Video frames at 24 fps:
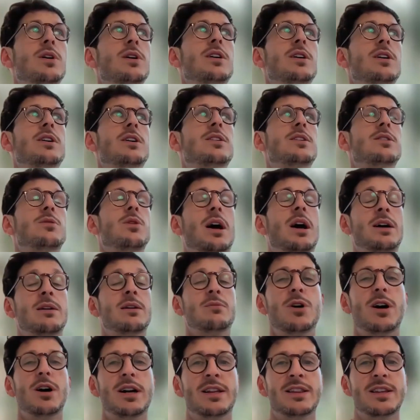Well,
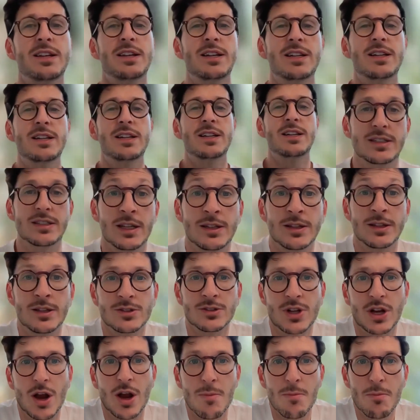I think
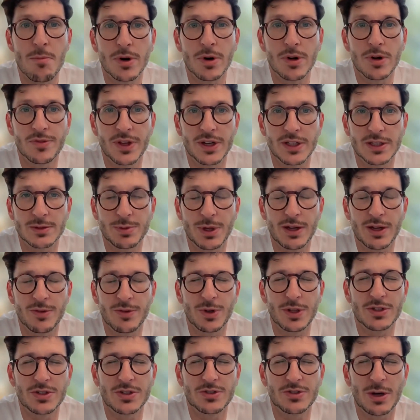there's a number of things, but
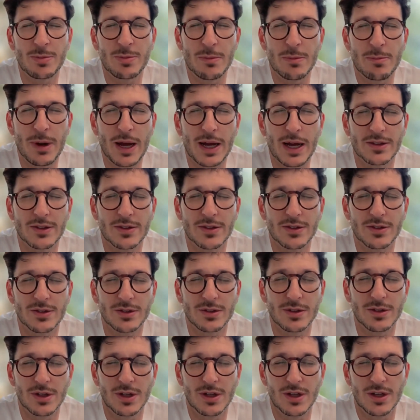if we strip it back
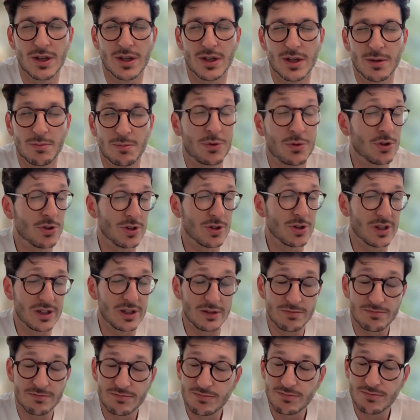to
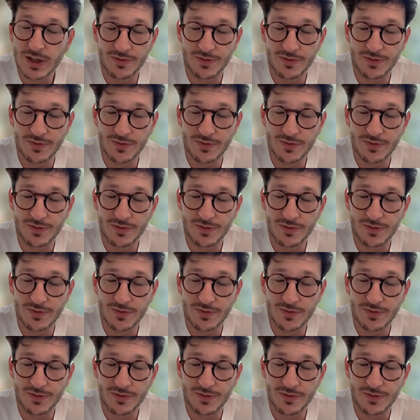purely,